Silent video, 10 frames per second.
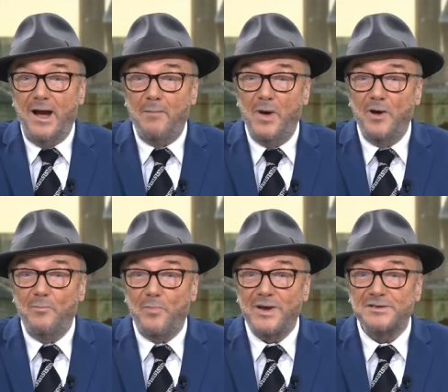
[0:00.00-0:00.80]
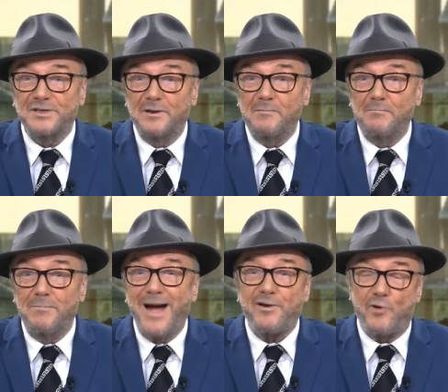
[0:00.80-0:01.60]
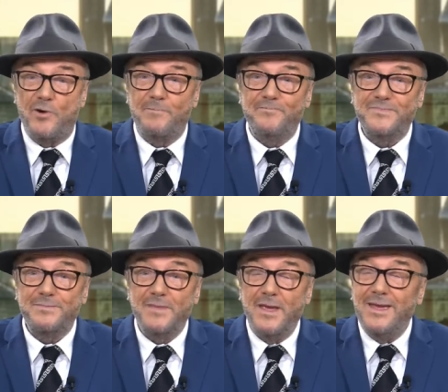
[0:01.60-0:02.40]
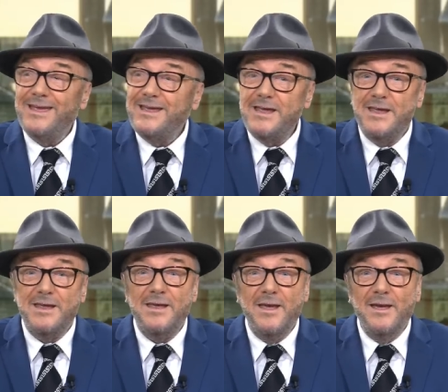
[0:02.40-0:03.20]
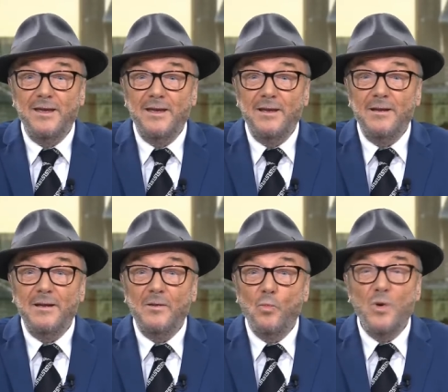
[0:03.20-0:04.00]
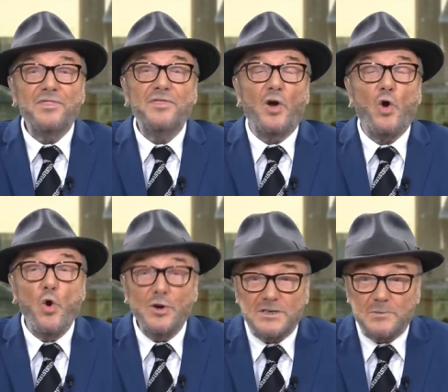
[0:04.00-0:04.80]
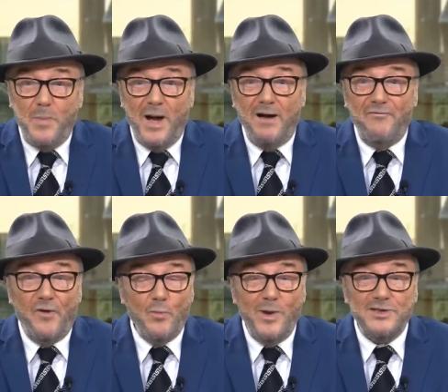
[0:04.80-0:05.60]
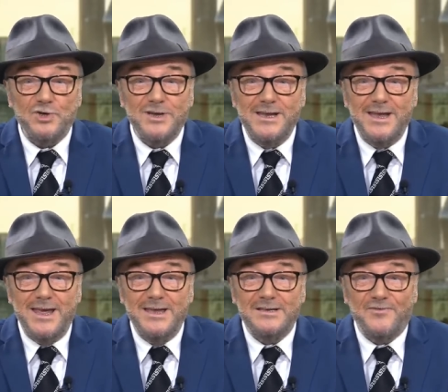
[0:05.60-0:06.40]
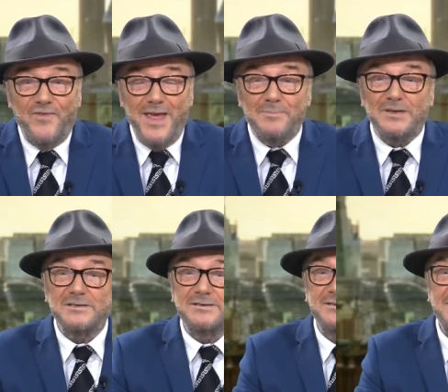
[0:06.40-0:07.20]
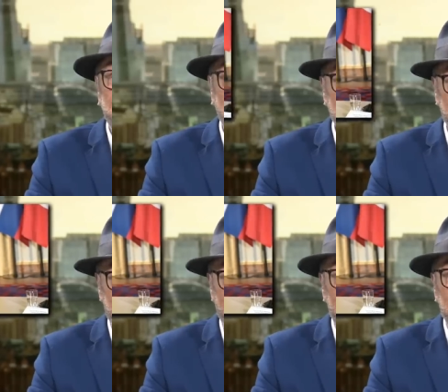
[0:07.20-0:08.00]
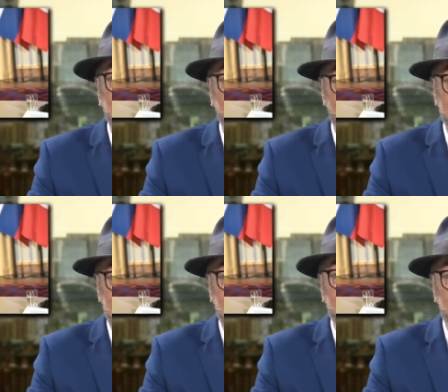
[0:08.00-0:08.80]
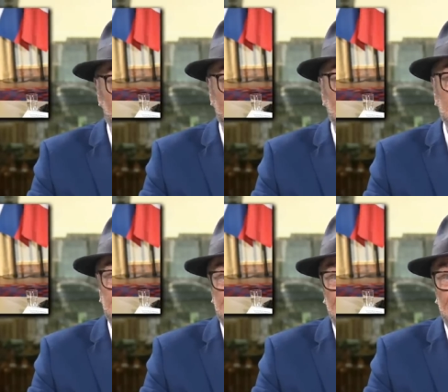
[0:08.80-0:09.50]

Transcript: about President Macron. He, with the chutzpah for which he is famous, justifiably, rightly famous,